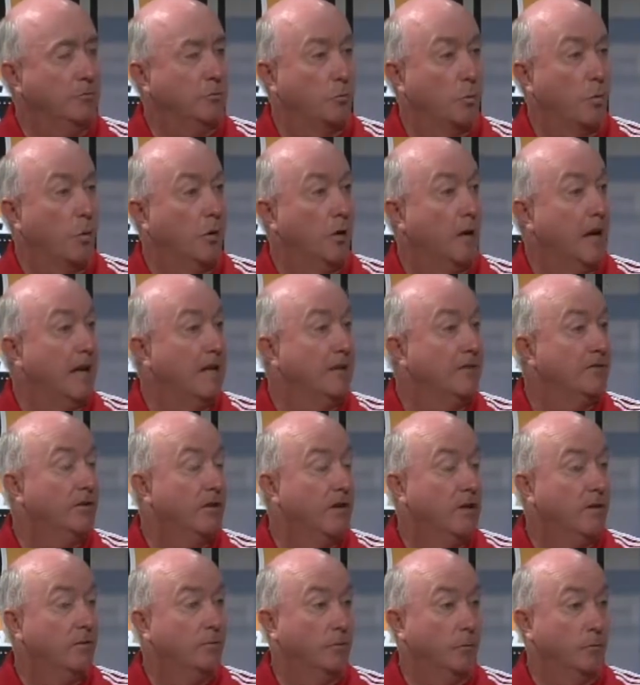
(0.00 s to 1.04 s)
Suarez
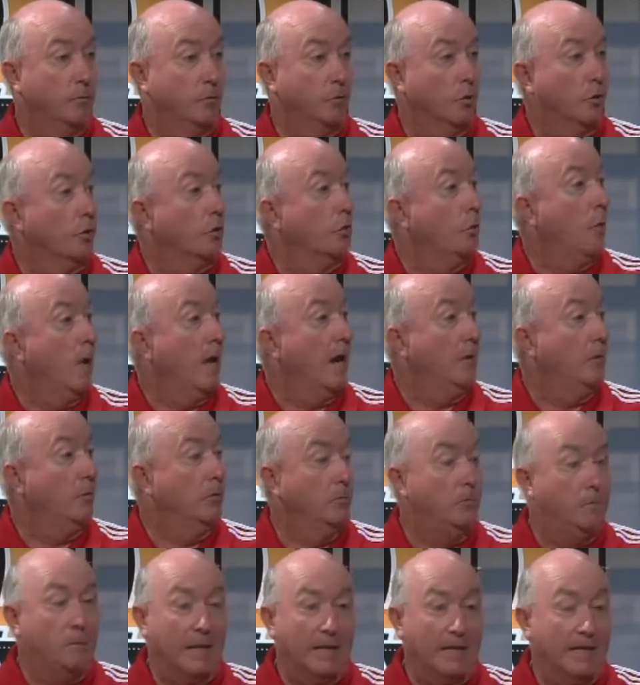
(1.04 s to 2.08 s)
from Uruguay
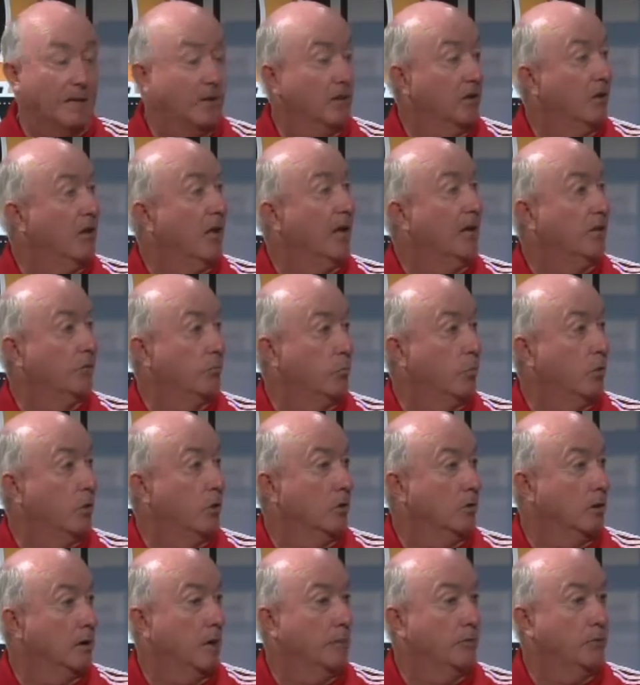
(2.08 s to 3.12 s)
was big in the last
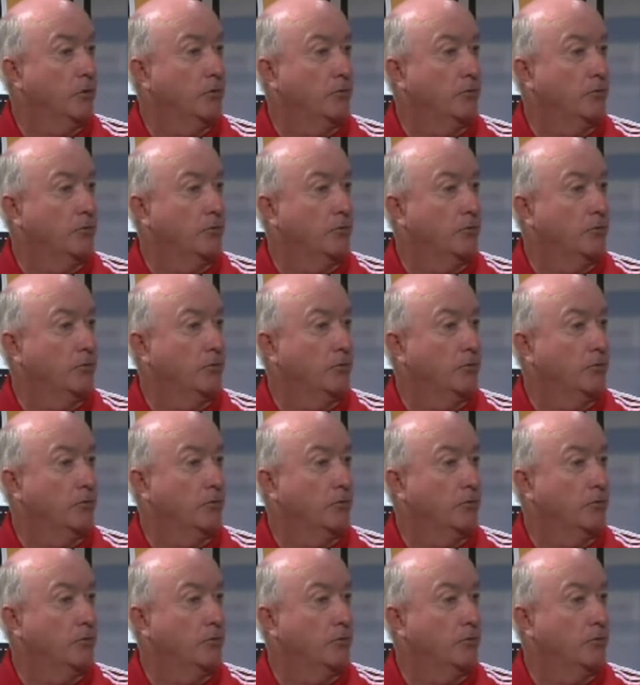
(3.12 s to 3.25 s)
World Cup.